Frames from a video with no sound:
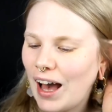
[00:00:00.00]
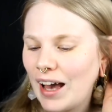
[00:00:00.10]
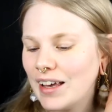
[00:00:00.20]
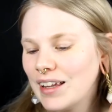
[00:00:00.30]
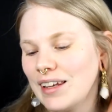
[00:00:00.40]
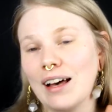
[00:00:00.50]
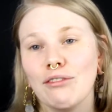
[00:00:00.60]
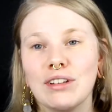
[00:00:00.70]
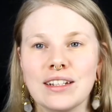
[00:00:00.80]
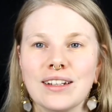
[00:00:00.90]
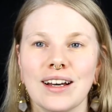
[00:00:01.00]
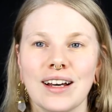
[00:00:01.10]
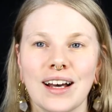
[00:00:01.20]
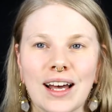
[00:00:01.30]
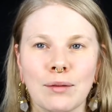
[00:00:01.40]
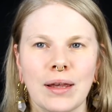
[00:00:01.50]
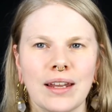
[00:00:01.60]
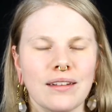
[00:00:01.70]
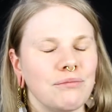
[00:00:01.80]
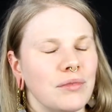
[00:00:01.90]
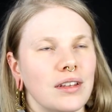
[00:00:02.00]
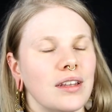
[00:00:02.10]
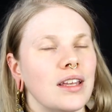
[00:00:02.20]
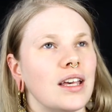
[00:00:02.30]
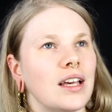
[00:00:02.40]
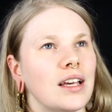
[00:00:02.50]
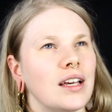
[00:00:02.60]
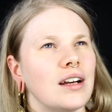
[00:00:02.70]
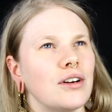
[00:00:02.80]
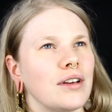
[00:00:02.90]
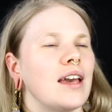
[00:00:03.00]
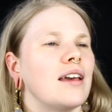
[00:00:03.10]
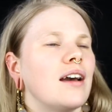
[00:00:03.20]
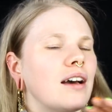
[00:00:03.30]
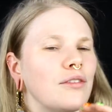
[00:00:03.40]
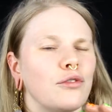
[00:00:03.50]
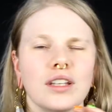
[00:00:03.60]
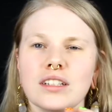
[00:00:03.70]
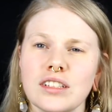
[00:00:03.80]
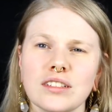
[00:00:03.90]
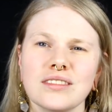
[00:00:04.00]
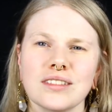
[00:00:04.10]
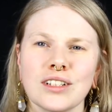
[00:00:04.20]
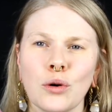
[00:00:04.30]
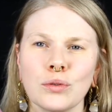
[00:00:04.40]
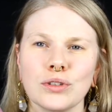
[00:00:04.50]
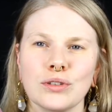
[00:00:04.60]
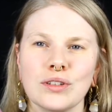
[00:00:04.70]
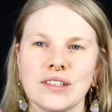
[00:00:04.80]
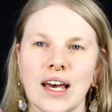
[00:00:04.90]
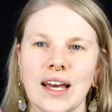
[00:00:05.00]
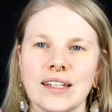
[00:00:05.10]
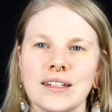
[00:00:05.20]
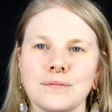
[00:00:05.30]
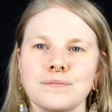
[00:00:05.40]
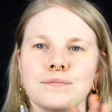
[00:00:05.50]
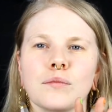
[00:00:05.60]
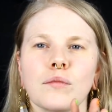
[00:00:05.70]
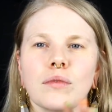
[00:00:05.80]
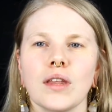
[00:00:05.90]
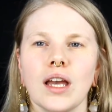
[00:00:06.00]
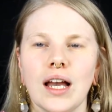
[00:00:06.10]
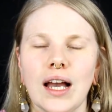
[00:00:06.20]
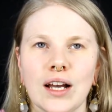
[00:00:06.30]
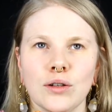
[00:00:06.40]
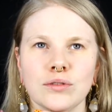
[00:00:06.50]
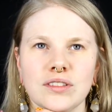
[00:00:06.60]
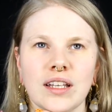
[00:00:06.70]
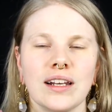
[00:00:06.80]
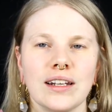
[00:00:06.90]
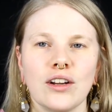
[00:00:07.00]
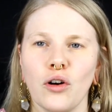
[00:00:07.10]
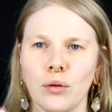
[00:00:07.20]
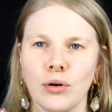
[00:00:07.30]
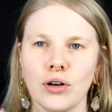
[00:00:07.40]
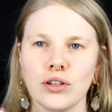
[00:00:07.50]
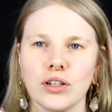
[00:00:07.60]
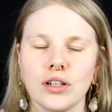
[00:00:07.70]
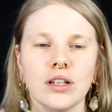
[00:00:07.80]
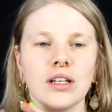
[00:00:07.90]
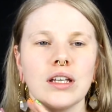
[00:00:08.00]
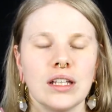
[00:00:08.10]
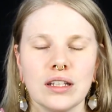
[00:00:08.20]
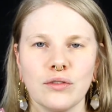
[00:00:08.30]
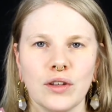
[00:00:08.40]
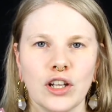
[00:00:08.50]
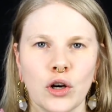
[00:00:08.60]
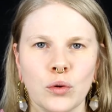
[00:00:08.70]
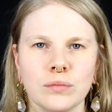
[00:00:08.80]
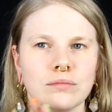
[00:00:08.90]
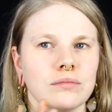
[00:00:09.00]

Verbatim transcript: I love Linda Hallberg. Okay, I think I'm just going to decide, I'm going to say Linda Hallberg in this video